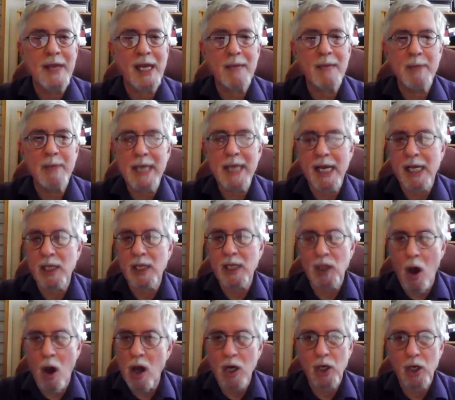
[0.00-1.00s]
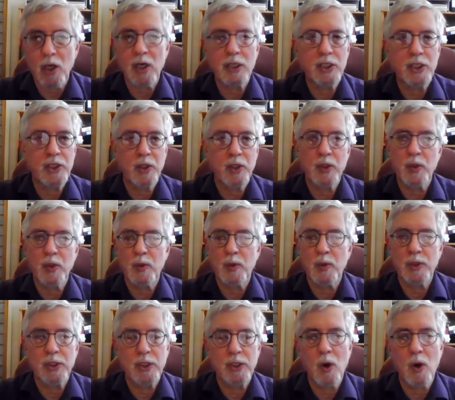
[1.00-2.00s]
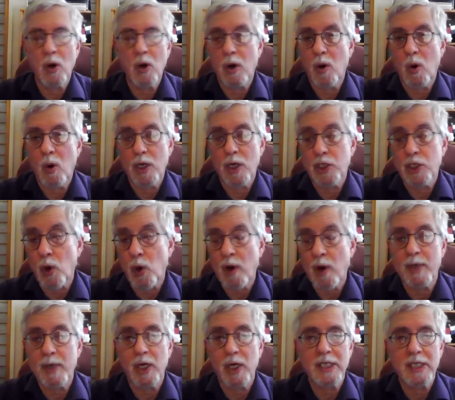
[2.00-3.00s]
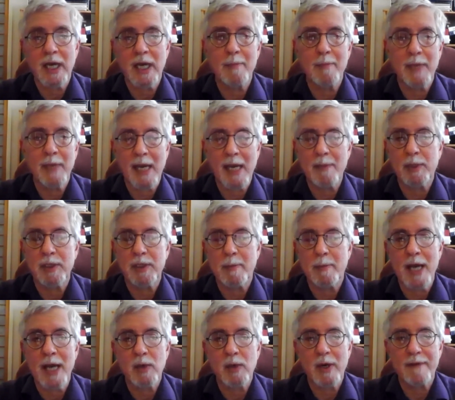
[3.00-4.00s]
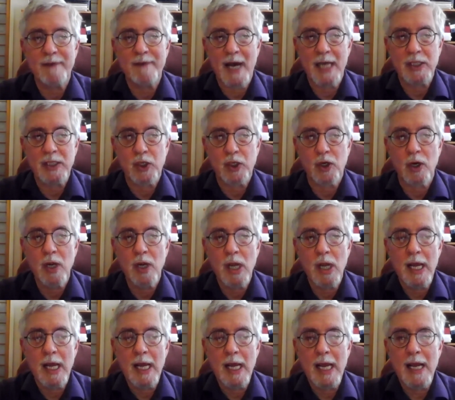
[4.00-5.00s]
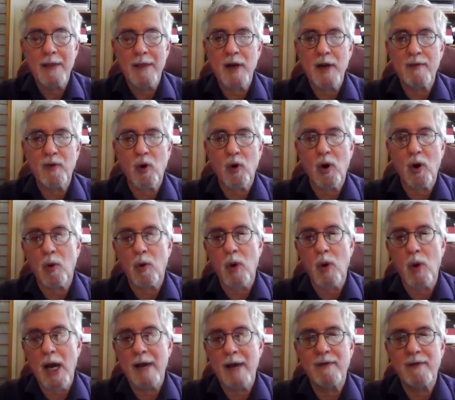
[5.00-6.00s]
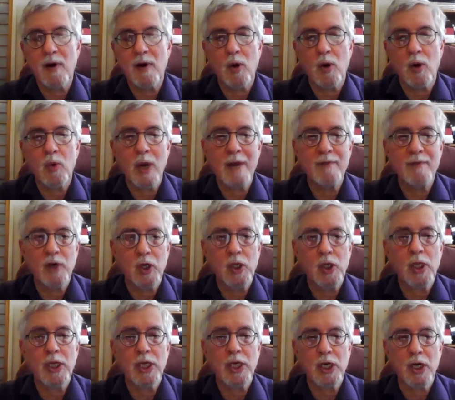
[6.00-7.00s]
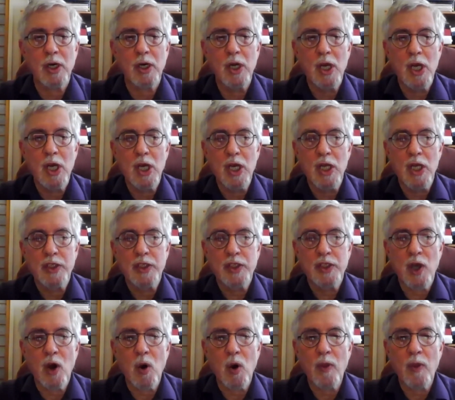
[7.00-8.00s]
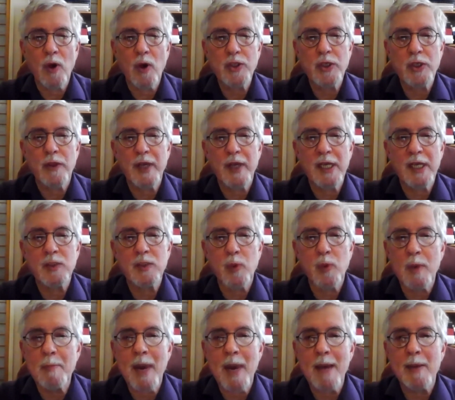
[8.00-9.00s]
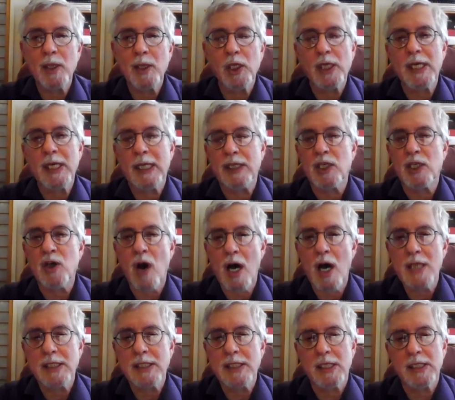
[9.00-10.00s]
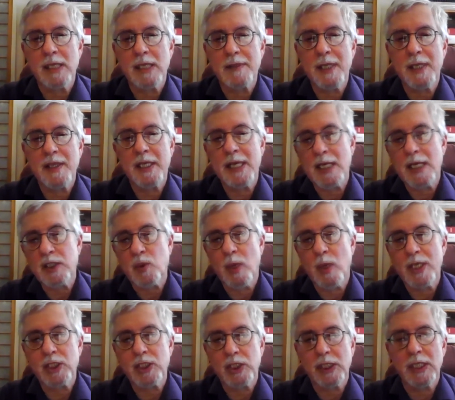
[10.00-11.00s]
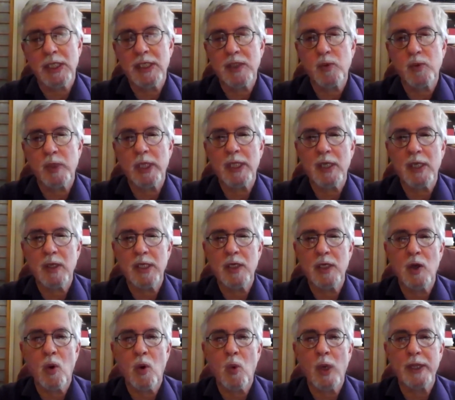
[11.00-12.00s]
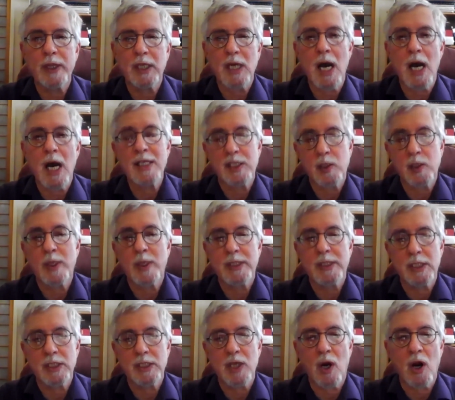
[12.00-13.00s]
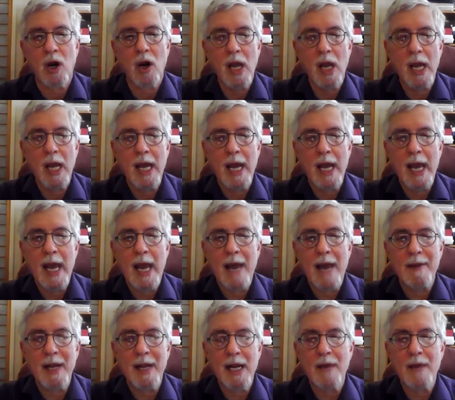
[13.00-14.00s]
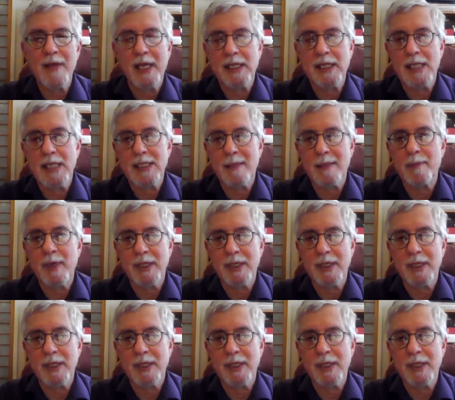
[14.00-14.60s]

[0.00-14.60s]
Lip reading: They could be taking longer or a shorter period of time, being able to migrate faster and therefore arrive earlier. So those are things we might be looking at the causes. And then the next question is really, what the consequences are. And I think that's